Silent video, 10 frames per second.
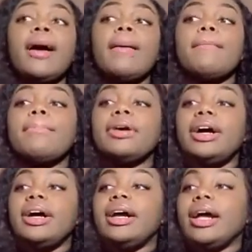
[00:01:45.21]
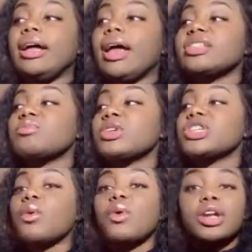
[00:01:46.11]
But as much as
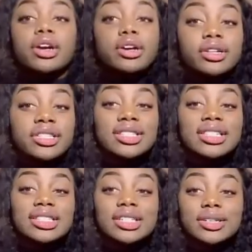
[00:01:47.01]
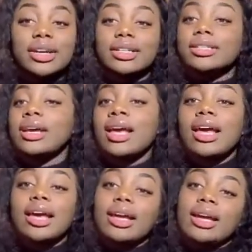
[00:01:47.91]
I want to curse this year
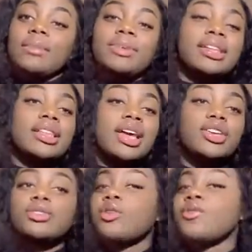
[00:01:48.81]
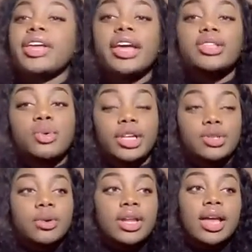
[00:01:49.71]
and be like, forget
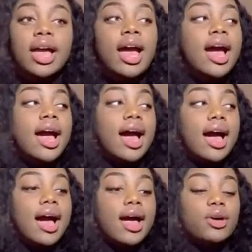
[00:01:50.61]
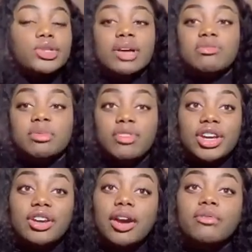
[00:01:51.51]
2020, I also have to be very
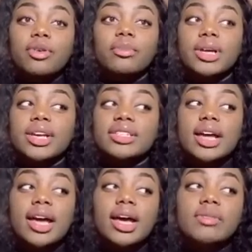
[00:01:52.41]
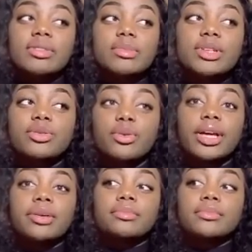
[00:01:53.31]
grateful because God covered me through
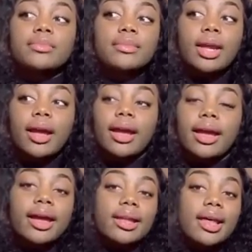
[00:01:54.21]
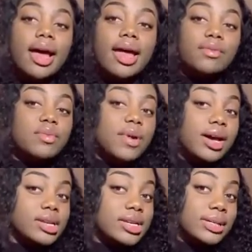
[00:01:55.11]
it. And not
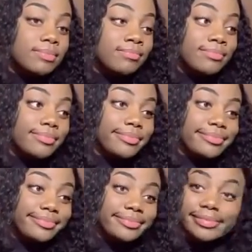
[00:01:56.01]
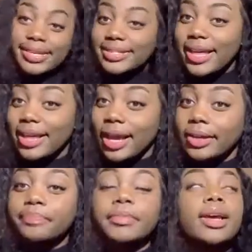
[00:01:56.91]
everybody can say that.